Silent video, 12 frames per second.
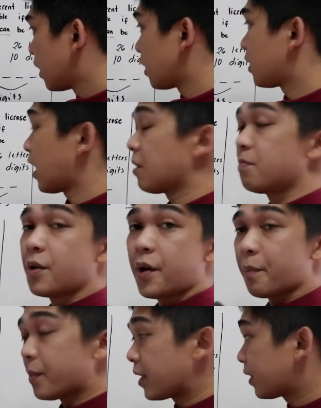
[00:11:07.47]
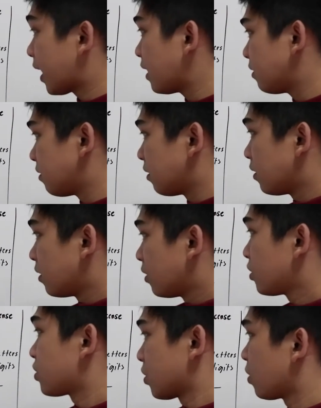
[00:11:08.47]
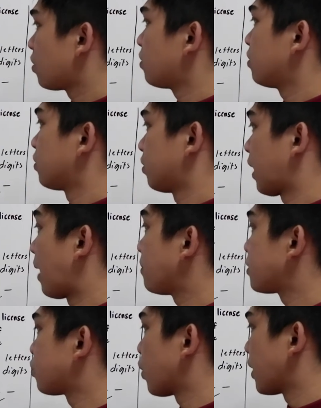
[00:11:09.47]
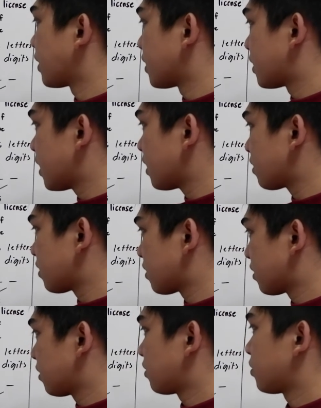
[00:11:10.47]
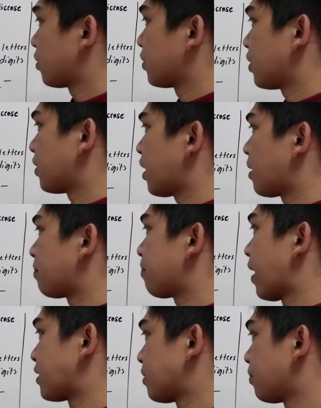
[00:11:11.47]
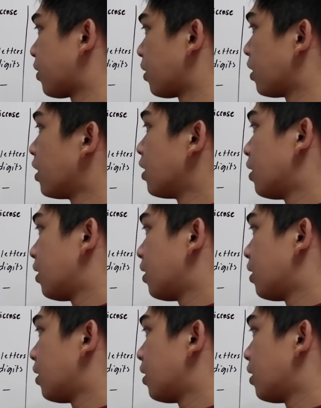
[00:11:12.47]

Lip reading: It can be repeated. So times 26. So there are possible